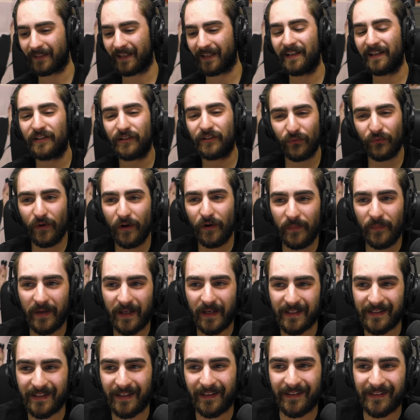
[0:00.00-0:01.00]
it's weird
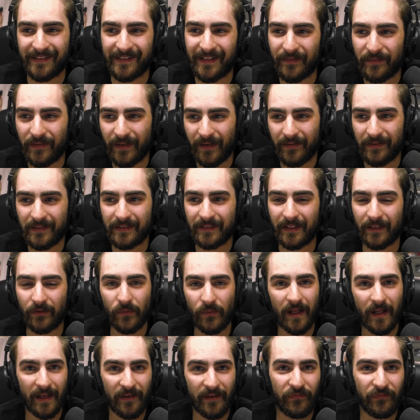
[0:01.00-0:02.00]
because at the same time, it's like,
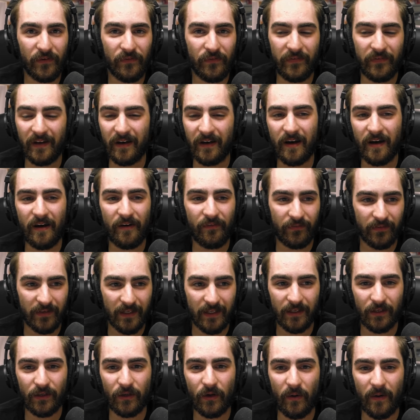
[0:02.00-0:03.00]
well, if you feel
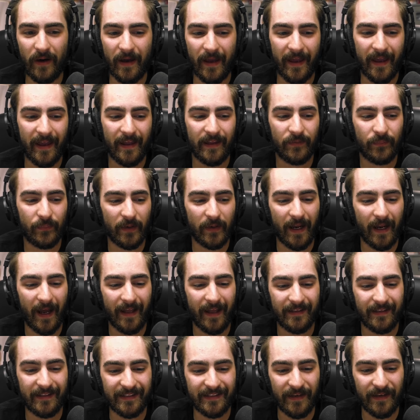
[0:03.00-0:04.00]
confident, go ahead. But at
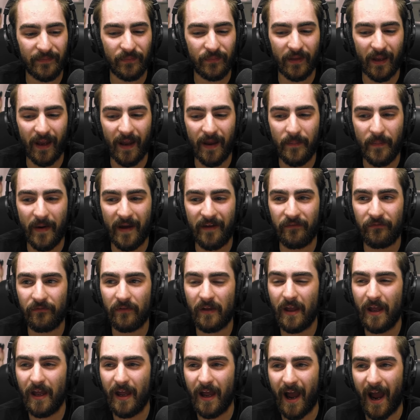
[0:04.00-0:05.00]
the same time,
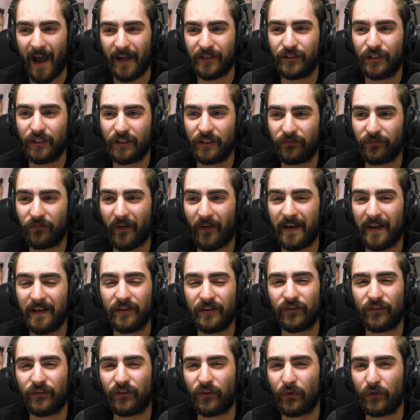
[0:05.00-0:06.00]
I just find it
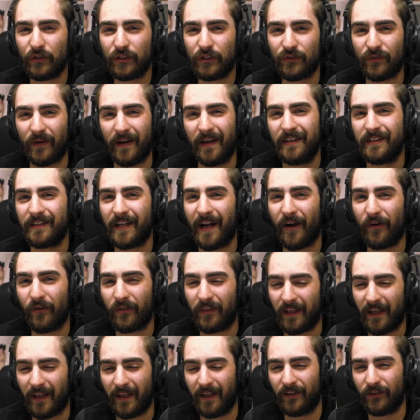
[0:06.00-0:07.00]
so strange how
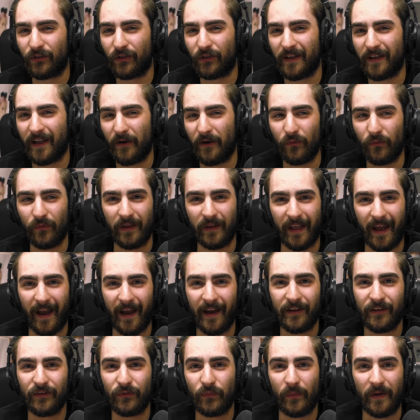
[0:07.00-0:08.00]
the internet
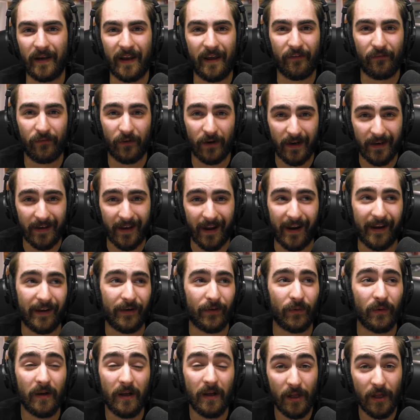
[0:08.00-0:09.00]
reacts whenever an
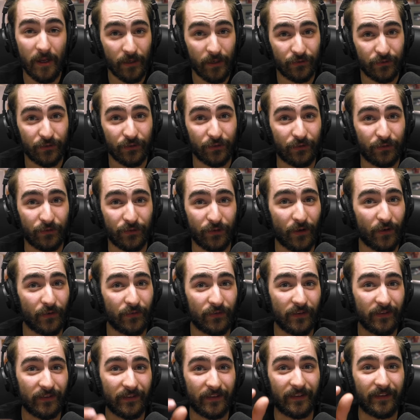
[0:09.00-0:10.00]
idol just shows
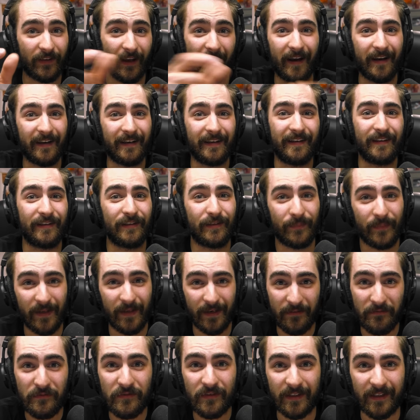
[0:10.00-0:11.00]
the tiniest bit
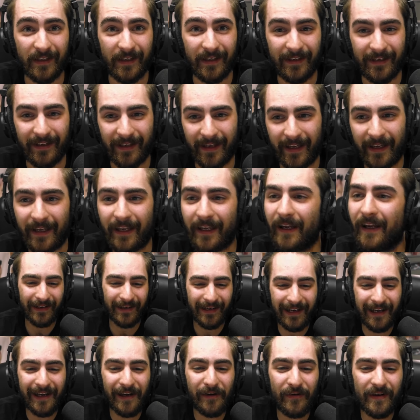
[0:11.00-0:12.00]
of skin. Like,
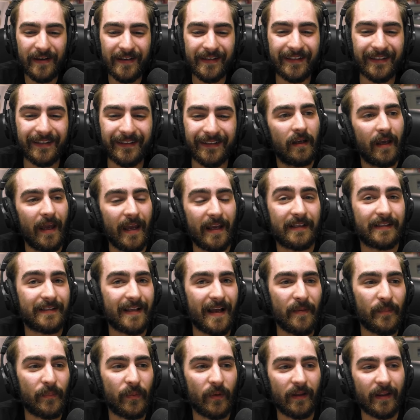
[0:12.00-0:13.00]
clearest
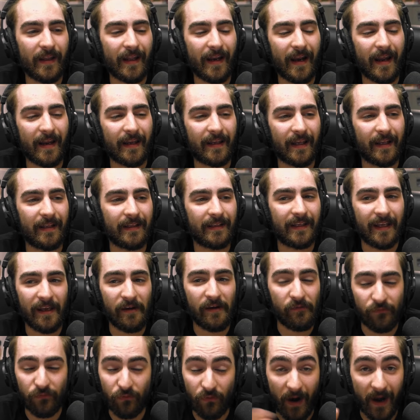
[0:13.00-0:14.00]
example that I can
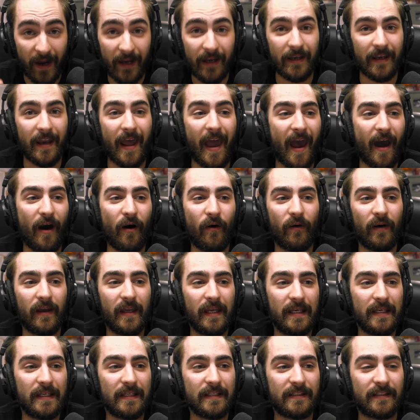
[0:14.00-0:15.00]
give right now
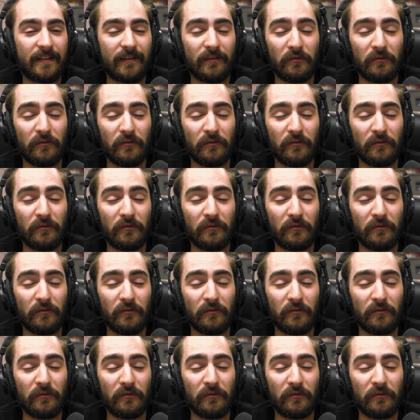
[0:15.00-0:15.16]
is